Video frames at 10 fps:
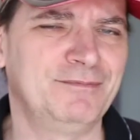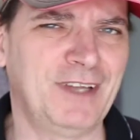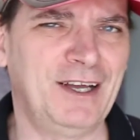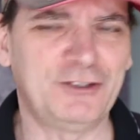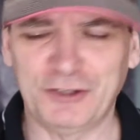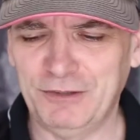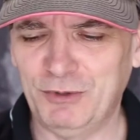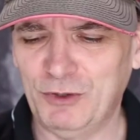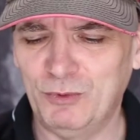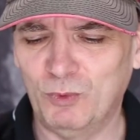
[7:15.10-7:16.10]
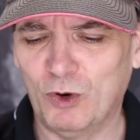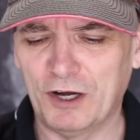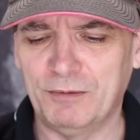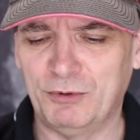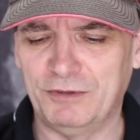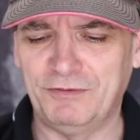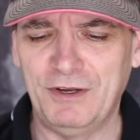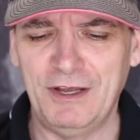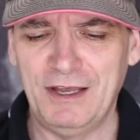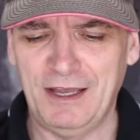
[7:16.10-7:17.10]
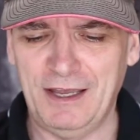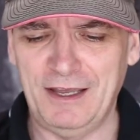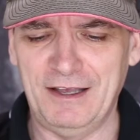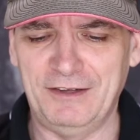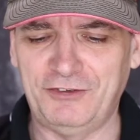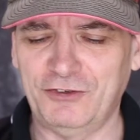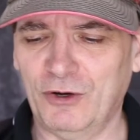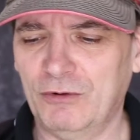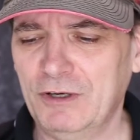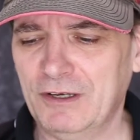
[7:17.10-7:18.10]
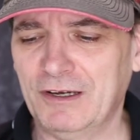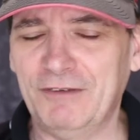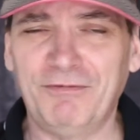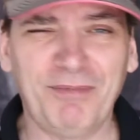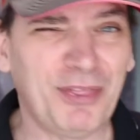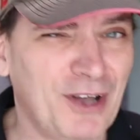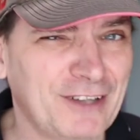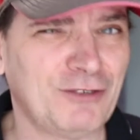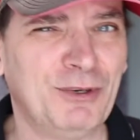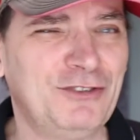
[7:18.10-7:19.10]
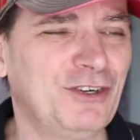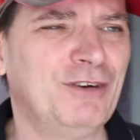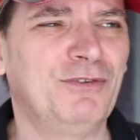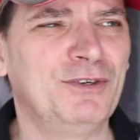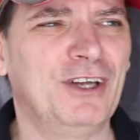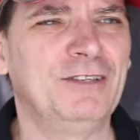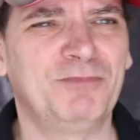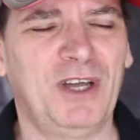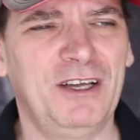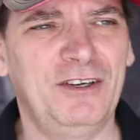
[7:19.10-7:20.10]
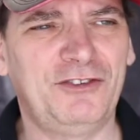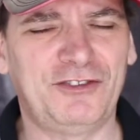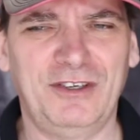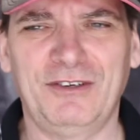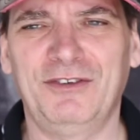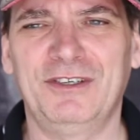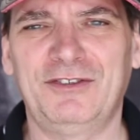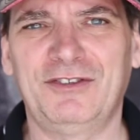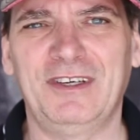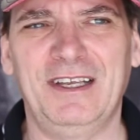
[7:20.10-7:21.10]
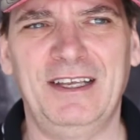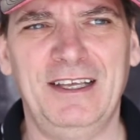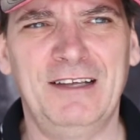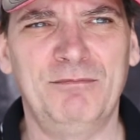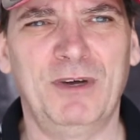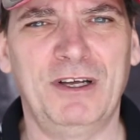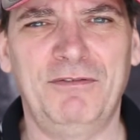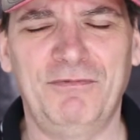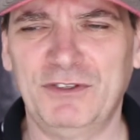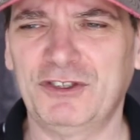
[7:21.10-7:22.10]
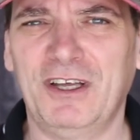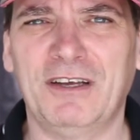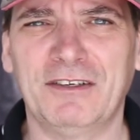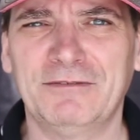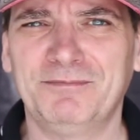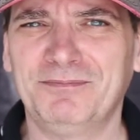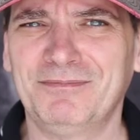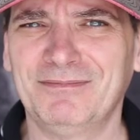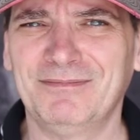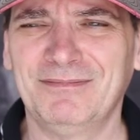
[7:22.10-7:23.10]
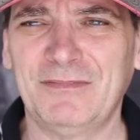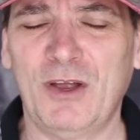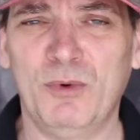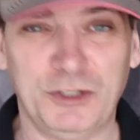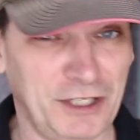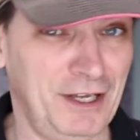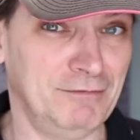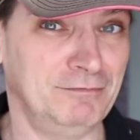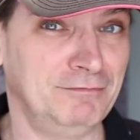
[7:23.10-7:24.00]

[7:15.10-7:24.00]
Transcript: actually be waterproof? And so I thought to myself, okay, I'm going to stick this in my fish tank, which I did.